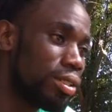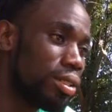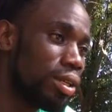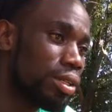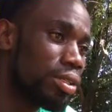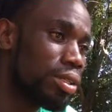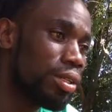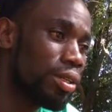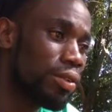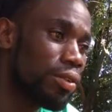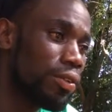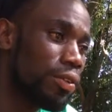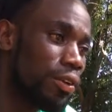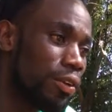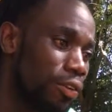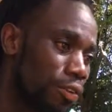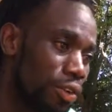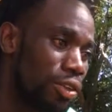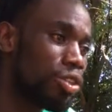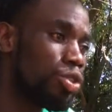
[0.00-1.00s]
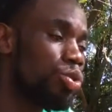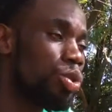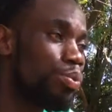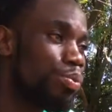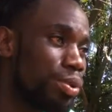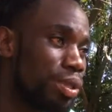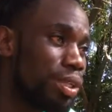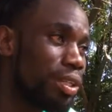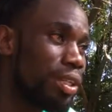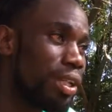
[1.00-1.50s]
So for the
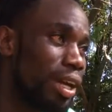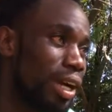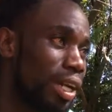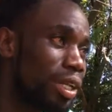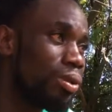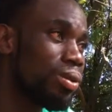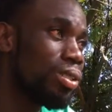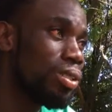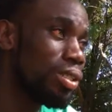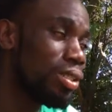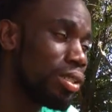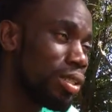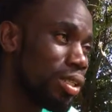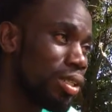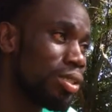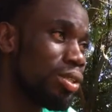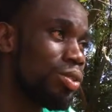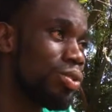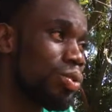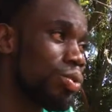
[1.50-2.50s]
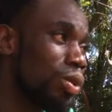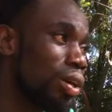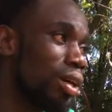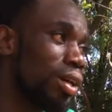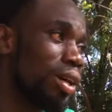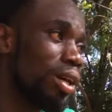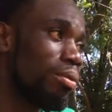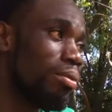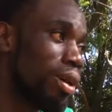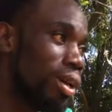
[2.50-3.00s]
trip leader, I don't need to
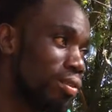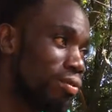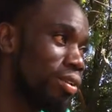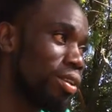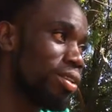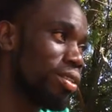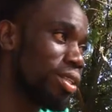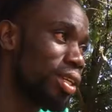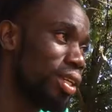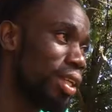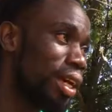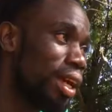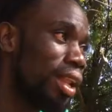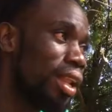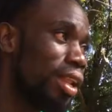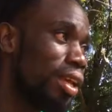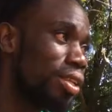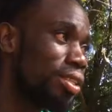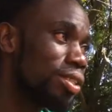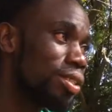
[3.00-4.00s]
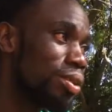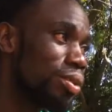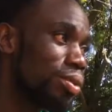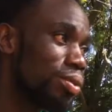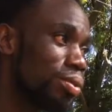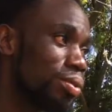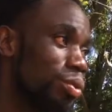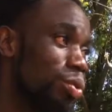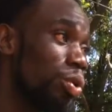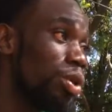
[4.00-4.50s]
work by even side unless
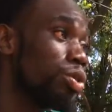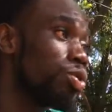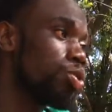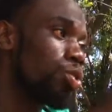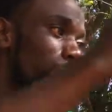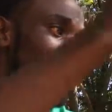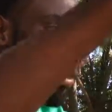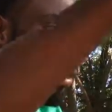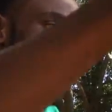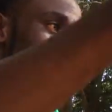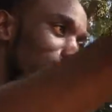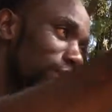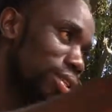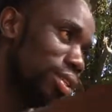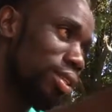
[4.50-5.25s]
we switch.